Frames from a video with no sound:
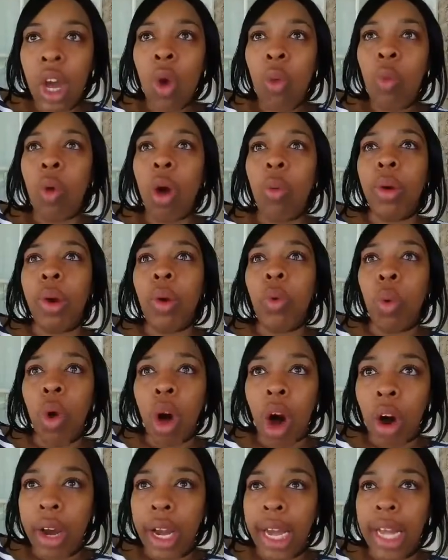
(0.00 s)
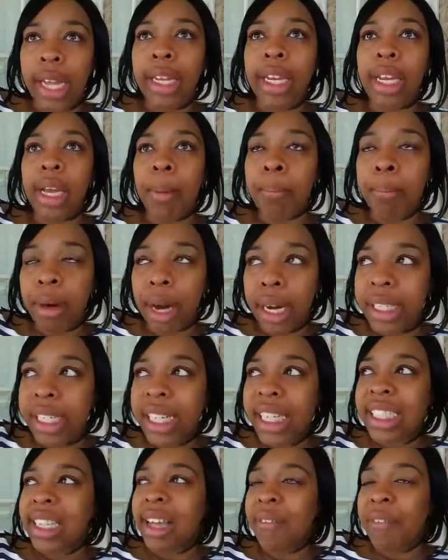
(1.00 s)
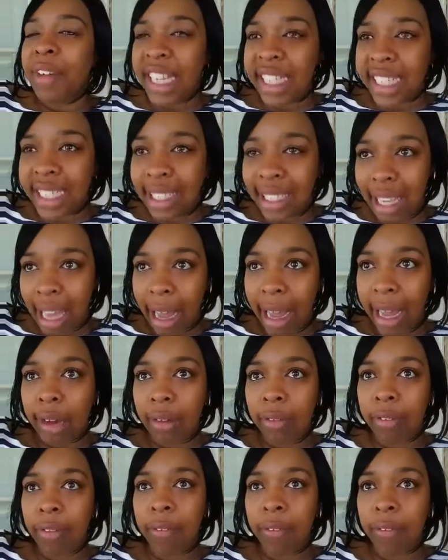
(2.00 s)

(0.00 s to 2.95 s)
where we walk in the abundance of His life.